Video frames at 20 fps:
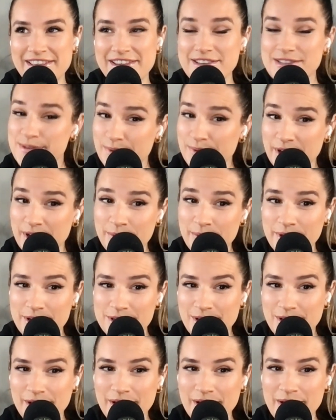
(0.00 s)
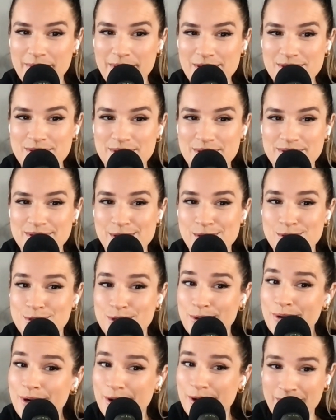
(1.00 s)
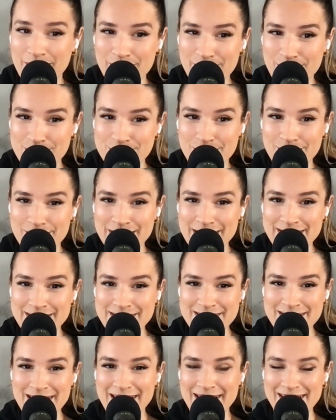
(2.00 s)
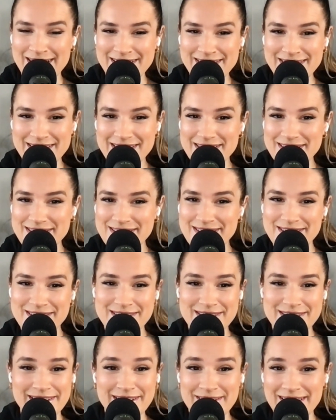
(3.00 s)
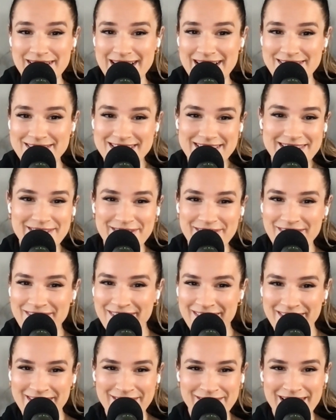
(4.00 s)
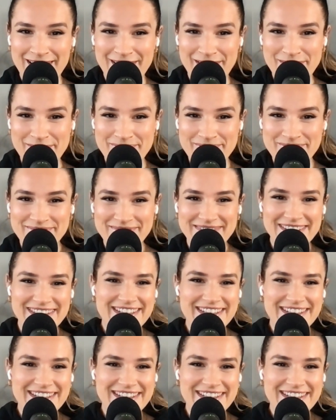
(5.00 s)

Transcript: this week we are talking about souls that don't go on their journeys and stick around in the earthly realm